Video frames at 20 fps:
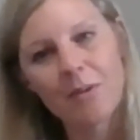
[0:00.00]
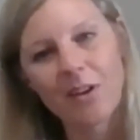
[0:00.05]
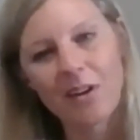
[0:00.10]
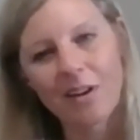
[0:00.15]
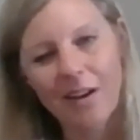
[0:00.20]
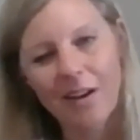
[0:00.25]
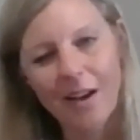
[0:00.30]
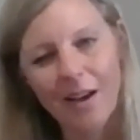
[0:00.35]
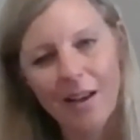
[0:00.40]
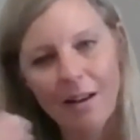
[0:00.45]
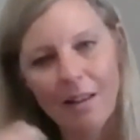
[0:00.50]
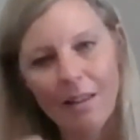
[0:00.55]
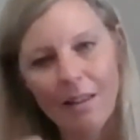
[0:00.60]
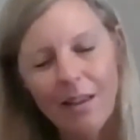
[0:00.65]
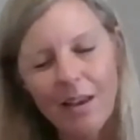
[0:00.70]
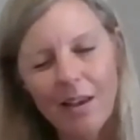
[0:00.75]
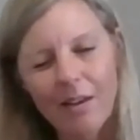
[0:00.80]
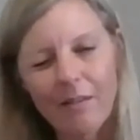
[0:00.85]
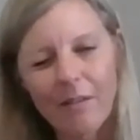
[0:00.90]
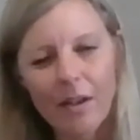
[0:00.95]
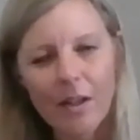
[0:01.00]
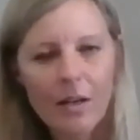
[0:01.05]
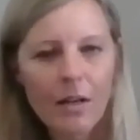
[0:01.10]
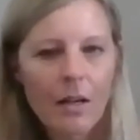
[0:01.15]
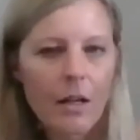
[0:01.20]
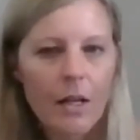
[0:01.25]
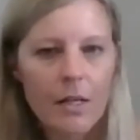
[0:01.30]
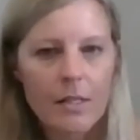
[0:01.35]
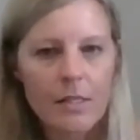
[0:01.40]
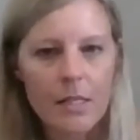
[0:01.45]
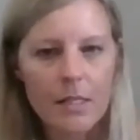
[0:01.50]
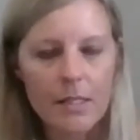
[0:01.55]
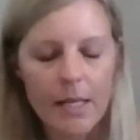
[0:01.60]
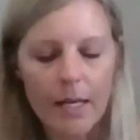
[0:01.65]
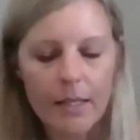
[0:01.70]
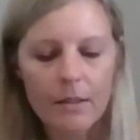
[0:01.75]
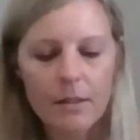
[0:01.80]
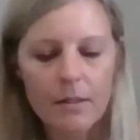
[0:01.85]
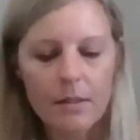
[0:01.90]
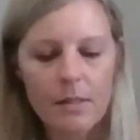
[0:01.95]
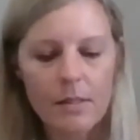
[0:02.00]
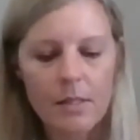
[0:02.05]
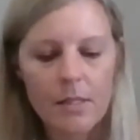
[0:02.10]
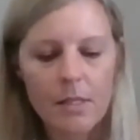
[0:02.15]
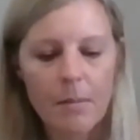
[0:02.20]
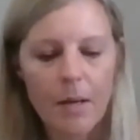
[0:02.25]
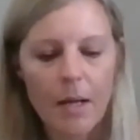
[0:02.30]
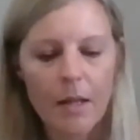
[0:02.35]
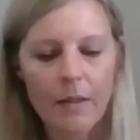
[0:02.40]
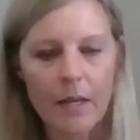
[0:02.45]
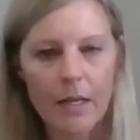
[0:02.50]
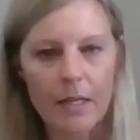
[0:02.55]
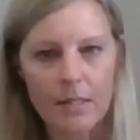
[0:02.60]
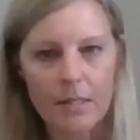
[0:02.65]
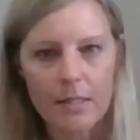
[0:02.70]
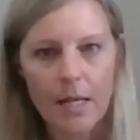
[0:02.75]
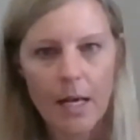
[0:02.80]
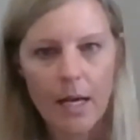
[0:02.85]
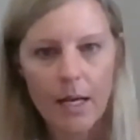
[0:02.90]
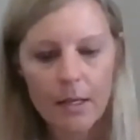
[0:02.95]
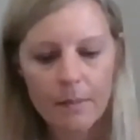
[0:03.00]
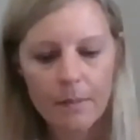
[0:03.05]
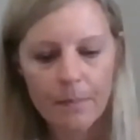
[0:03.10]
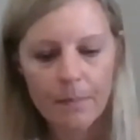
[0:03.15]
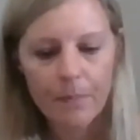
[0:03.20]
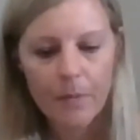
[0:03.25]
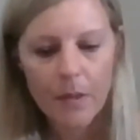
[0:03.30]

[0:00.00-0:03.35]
You can kind of think of it as the tactile system on the inside.